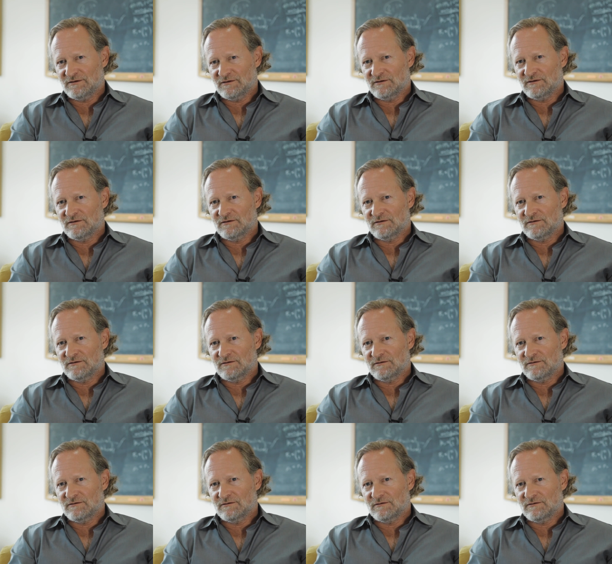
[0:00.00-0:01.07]

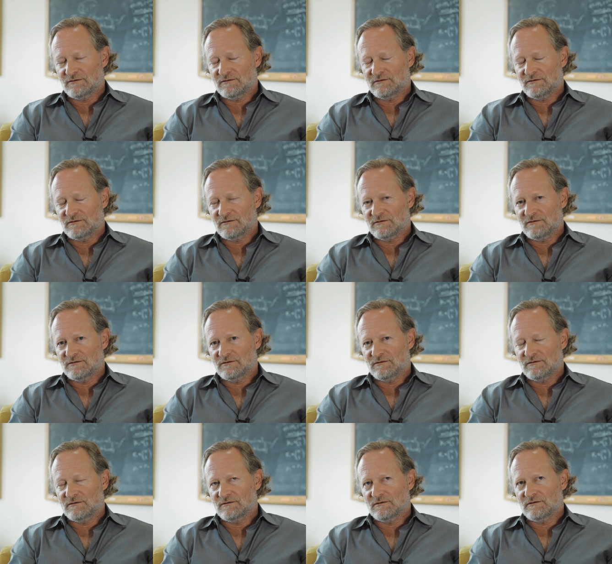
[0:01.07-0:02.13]

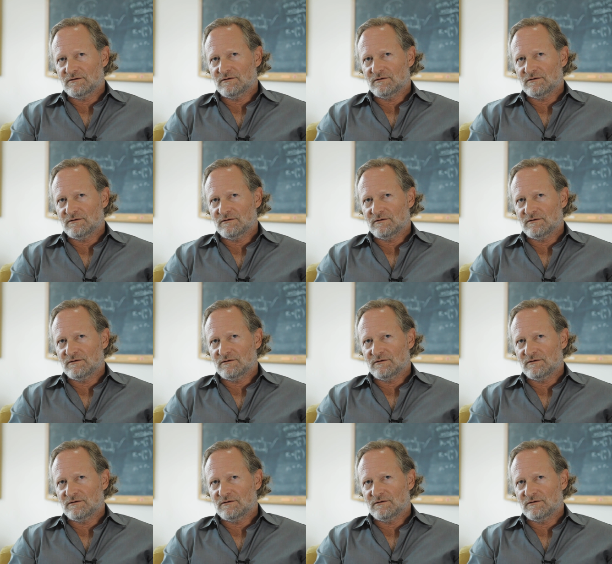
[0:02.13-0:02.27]
(no one is talking)